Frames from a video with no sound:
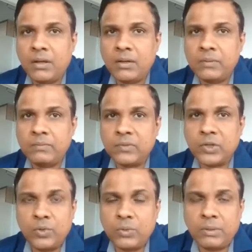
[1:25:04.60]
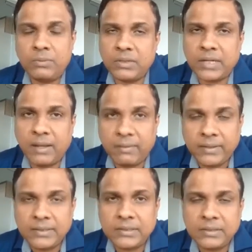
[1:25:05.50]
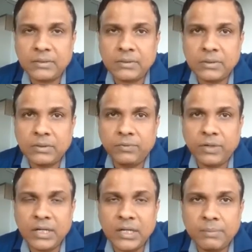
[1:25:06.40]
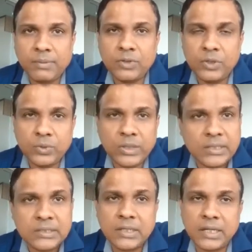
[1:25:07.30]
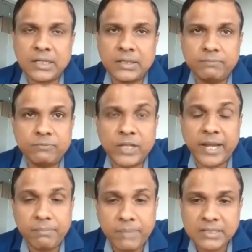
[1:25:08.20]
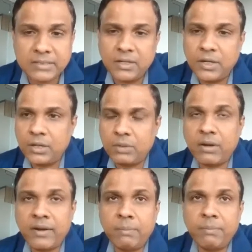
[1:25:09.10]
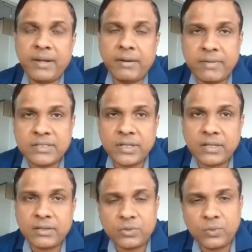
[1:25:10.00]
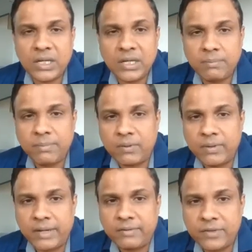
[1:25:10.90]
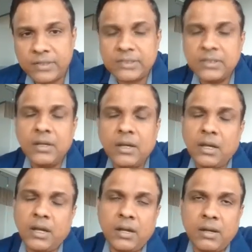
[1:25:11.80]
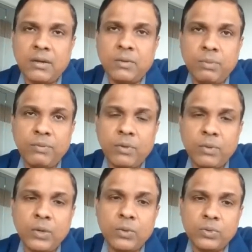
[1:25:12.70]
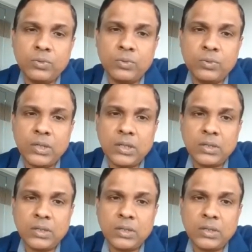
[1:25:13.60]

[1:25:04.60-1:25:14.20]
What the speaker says: the kind of things. We learn about new things like CAN bus 29-bit addressing. So we learn about that first before we go to